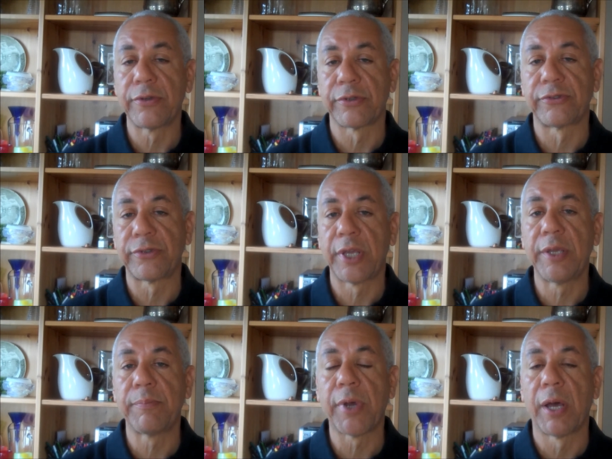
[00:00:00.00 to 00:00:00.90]
the
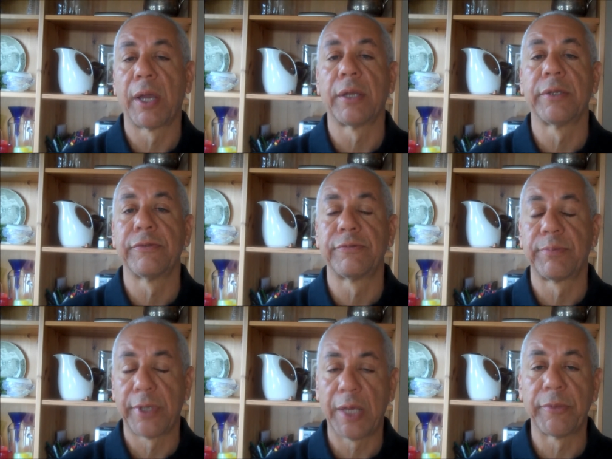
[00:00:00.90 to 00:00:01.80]
same pile of
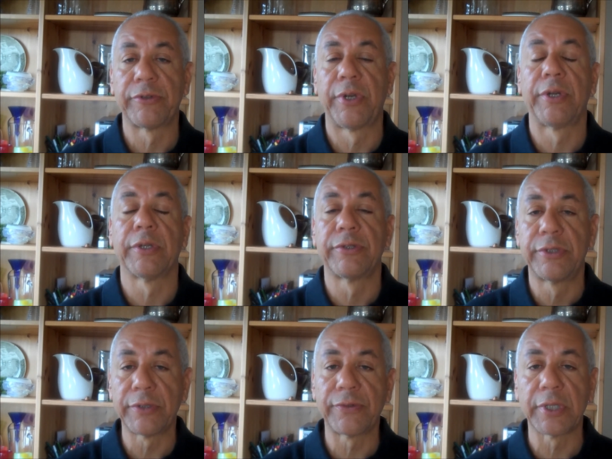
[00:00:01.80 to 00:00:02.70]
plant material
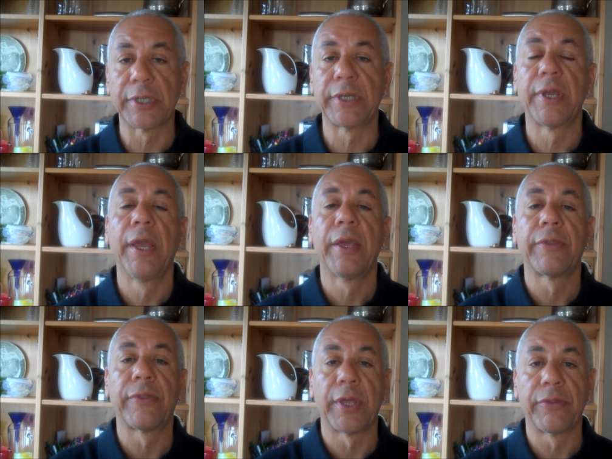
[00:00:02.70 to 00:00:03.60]
differently
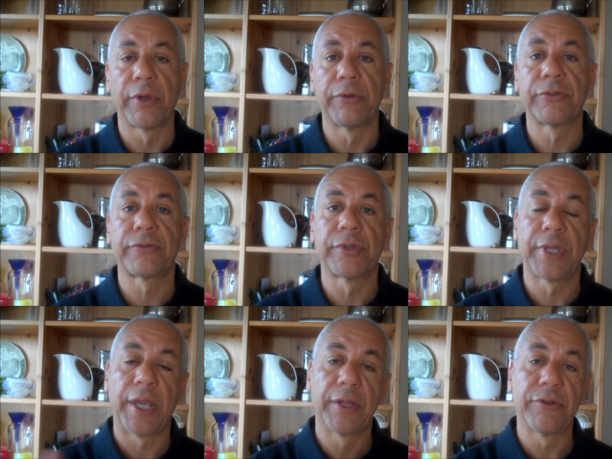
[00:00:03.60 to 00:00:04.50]
than those for
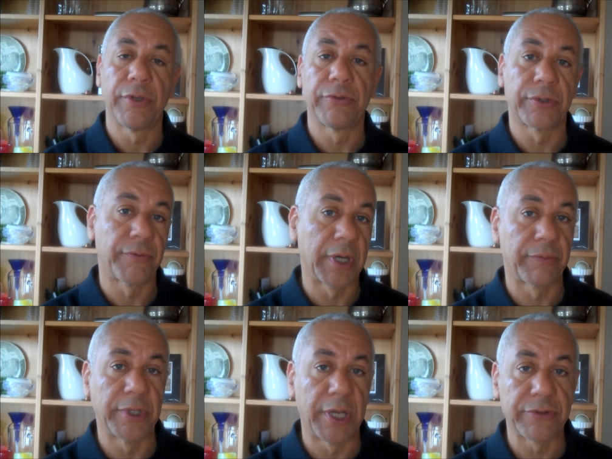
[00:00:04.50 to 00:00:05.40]
the end user
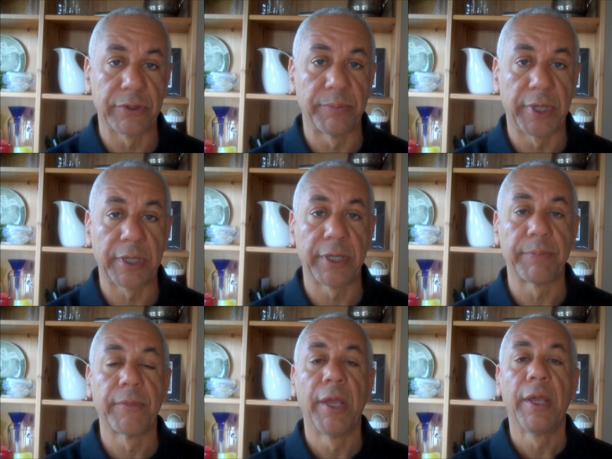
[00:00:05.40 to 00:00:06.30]
recreational market.
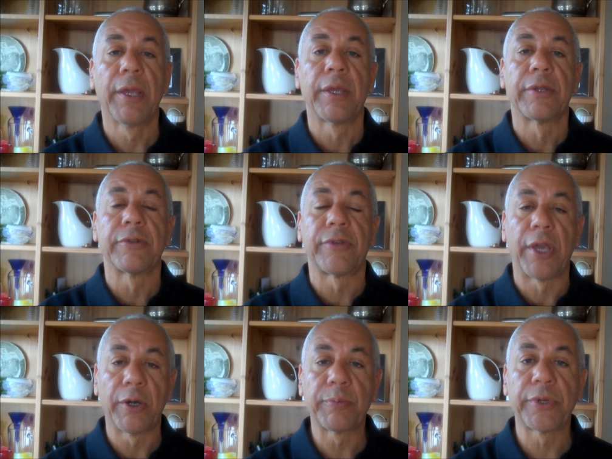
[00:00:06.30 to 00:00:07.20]
To
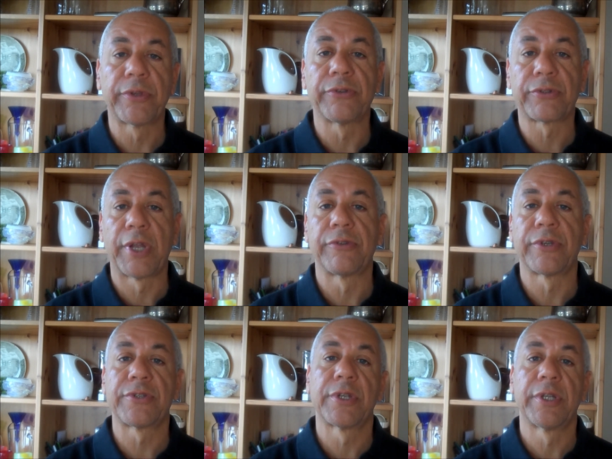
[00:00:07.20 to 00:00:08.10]
help with this
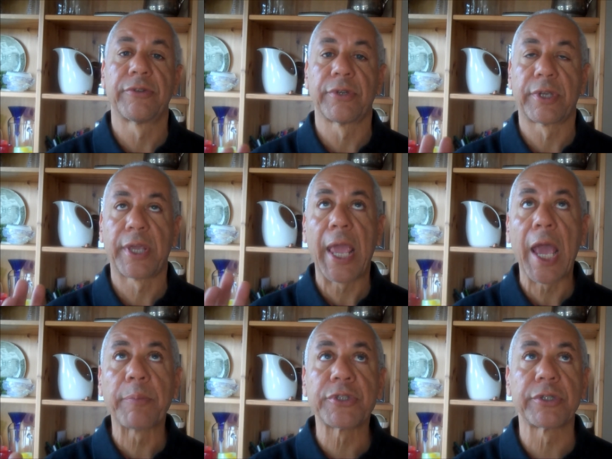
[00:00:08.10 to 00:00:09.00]
transition and to
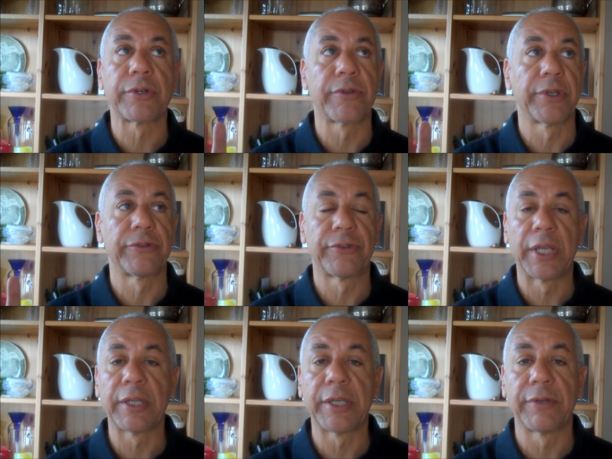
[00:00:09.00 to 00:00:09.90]
capture the
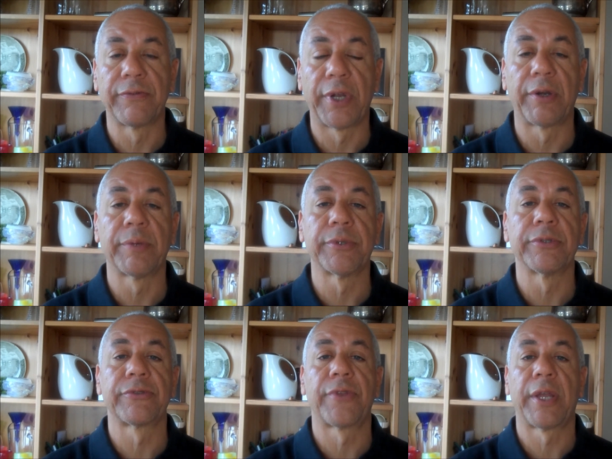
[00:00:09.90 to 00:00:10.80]
salient
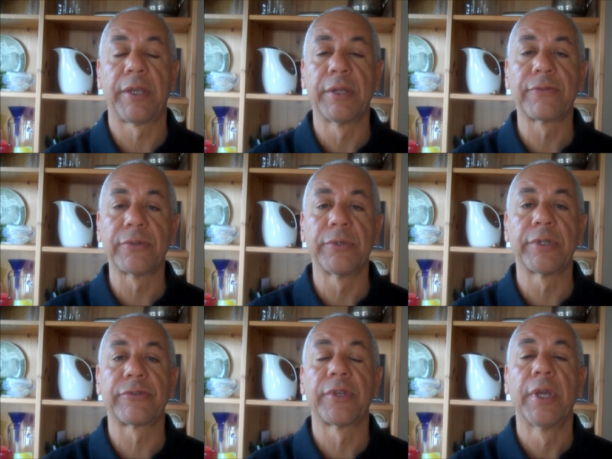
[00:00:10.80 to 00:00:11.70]
variables that
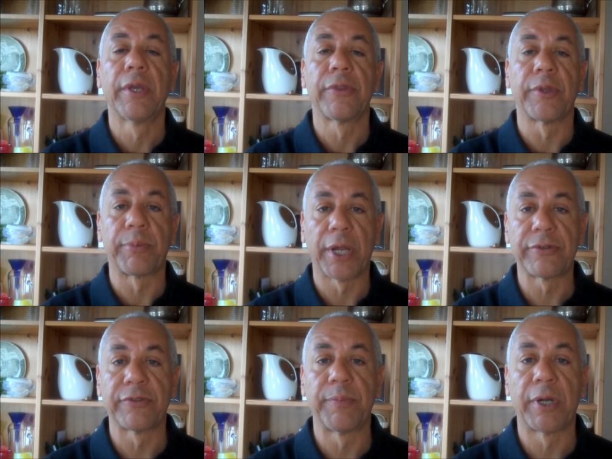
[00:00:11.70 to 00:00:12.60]
influence the
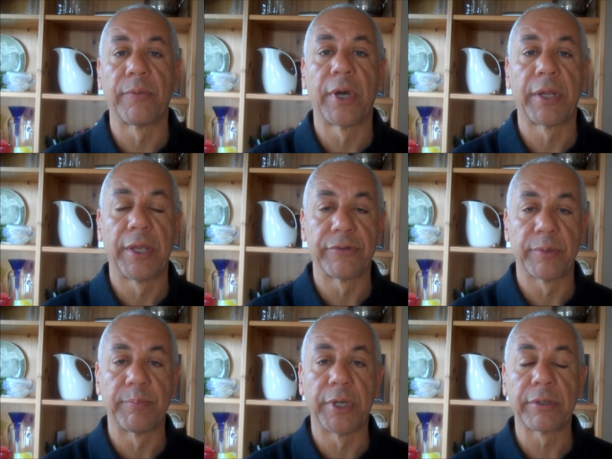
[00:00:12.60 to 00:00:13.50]
price of marijuana as a
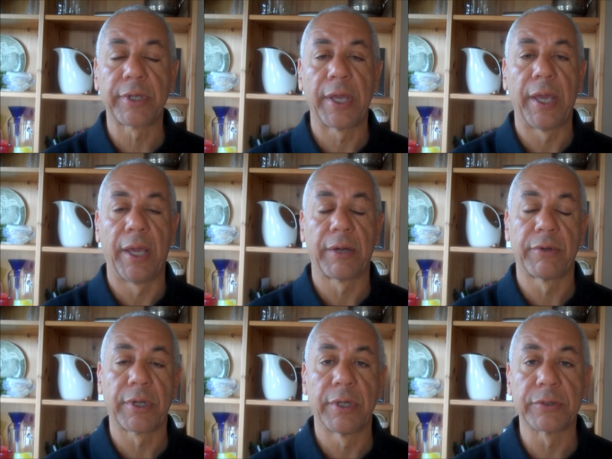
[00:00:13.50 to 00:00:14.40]
bulk
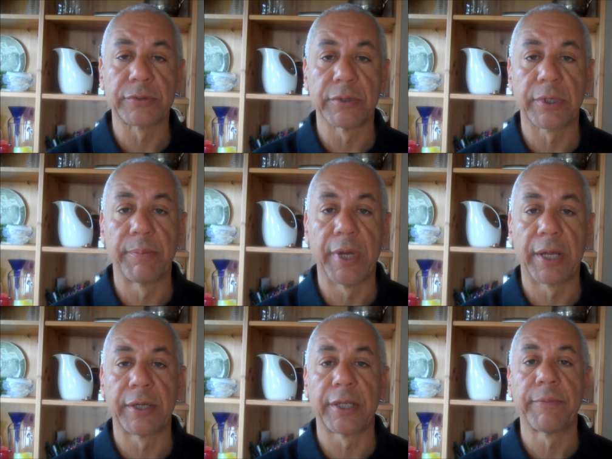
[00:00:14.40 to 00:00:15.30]
agricultural
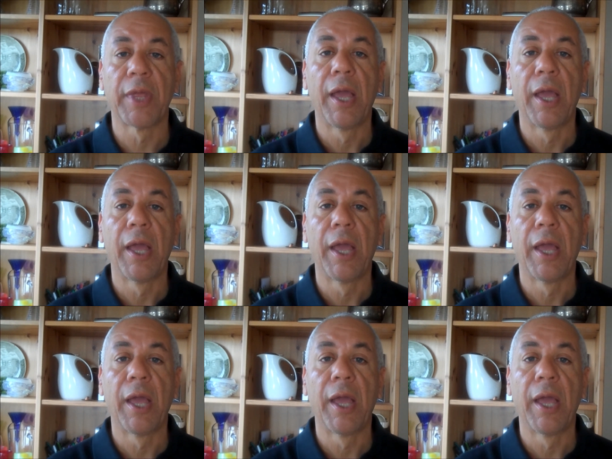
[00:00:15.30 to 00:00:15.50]
commodity,